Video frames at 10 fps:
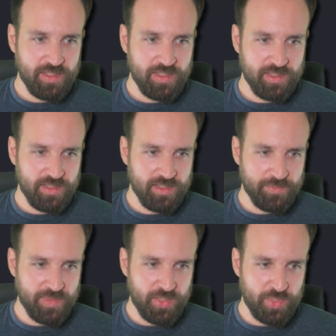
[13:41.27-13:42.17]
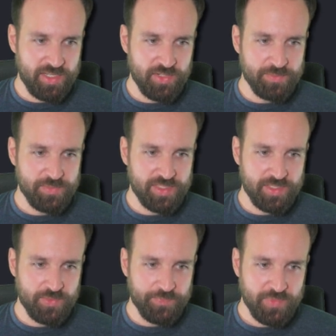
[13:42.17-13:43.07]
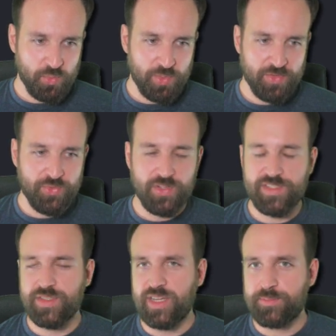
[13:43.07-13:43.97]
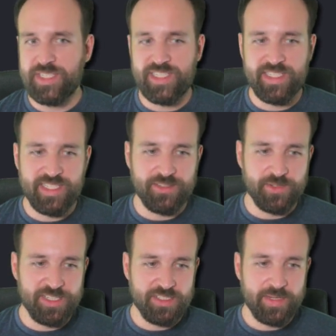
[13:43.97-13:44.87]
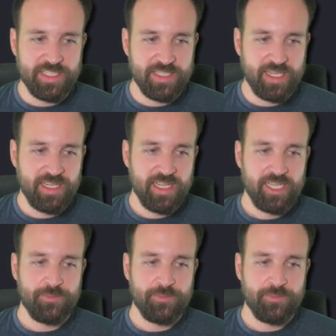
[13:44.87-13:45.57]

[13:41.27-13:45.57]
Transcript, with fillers: Um, there we go. So we're of course not updating it or interacting it,